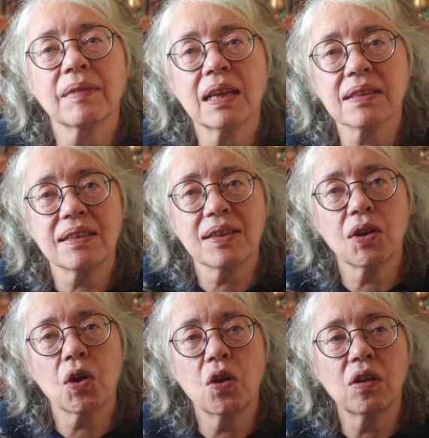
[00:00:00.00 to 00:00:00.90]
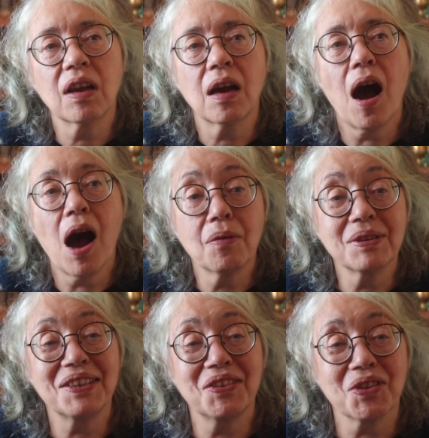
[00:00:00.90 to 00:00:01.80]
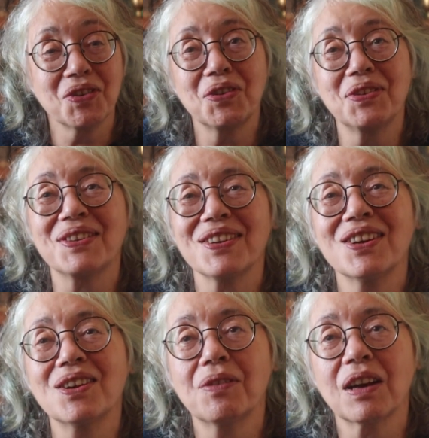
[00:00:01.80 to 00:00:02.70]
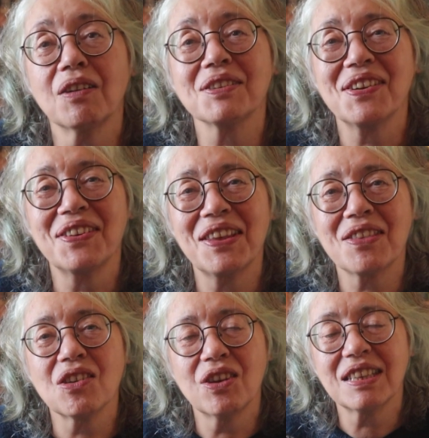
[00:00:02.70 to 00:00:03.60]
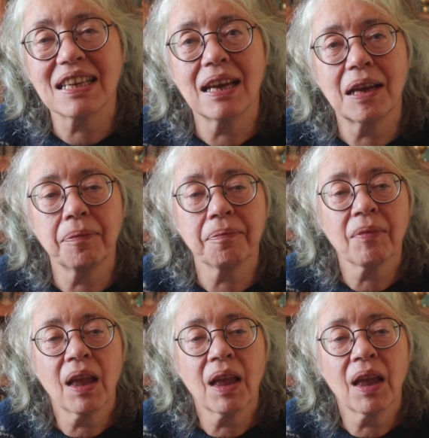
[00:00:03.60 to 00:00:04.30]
As I said earlier, I was introduced to her when I was only 13,